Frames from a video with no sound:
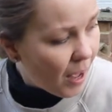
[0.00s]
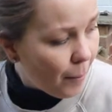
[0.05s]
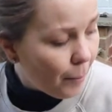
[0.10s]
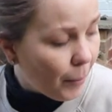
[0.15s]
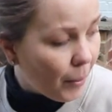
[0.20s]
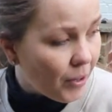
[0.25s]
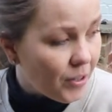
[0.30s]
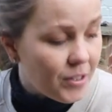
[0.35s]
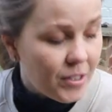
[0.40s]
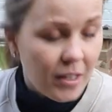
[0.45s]

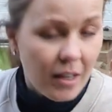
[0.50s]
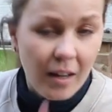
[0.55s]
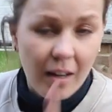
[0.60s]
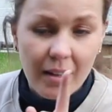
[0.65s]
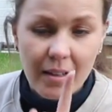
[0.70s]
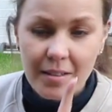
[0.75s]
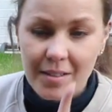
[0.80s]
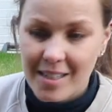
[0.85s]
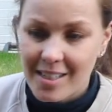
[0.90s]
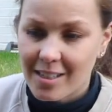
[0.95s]
But
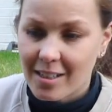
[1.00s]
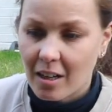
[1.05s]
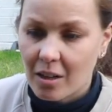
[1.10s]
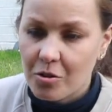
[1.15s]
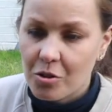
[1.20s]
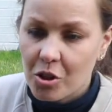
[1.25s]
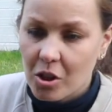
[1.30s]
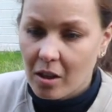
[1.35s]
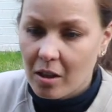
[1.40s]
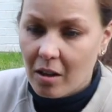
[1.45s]

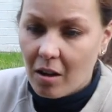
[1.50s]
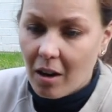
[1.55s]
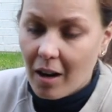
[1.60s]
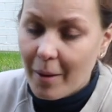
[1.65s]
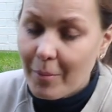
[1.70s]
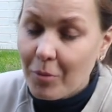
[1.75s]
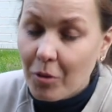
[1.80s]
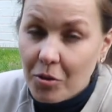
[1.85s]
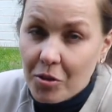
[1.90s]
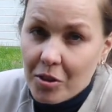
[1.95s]
disclosure,
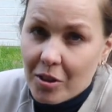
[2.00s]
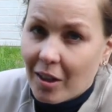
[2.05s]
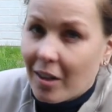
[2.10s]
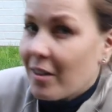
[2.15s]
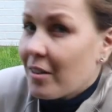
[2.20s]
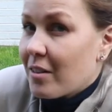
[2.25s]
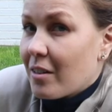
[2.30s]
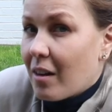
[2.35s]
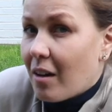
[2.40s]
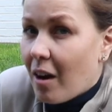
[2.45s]
I'm not a
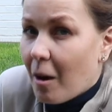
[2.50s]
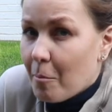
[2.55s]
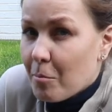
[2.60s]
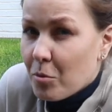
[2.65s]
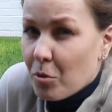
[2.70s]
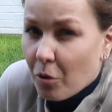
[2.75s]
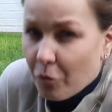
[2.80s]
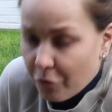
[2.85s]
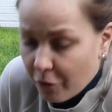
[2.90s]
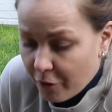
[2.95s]
gardener, I'm
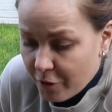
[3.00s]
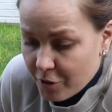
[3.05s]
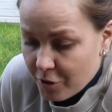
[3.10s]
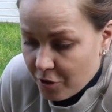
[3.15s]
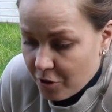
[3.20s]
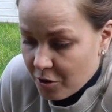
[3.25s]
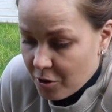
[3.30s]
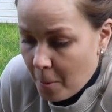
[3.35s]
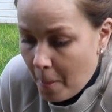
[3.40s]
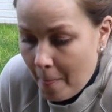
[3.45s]
not very
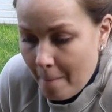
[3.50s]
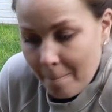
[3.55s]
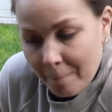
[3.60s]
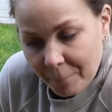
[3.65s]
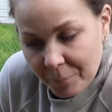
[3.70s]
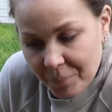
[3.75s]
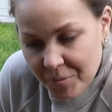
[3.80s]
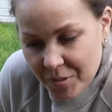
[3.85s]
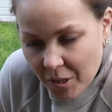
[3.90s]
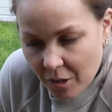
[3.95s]
good,
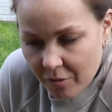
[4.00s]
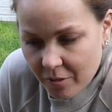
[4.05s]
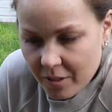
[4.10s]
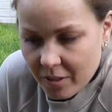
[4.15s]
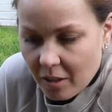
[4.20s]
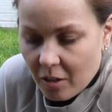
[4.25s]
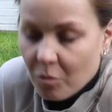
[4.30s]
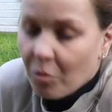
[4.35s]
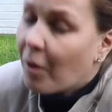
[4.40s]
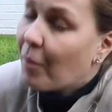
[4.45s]
don't really
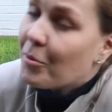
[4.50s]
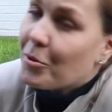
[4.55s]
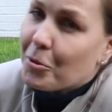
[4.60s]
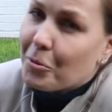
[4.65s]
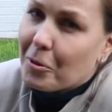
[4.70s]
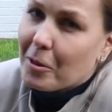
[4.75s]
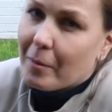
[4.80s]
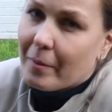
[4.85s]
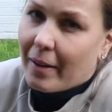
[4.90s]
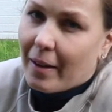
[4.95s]
know what I'm
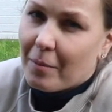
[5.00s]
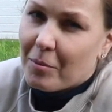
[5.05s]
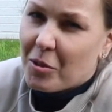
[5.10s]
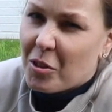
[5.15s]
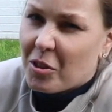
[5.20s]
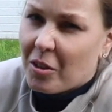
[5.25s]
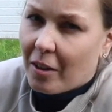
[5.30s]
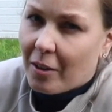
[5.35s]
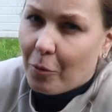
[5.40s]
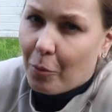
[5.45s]
talking about, I'm
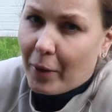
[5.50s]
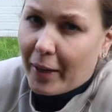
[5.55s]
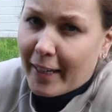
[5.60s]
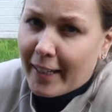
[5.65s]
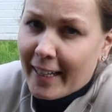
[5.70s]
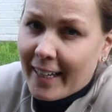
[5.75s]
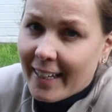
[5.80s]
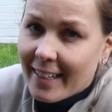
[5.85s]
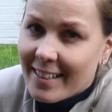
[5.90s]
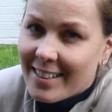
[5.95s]
just kind of winging it.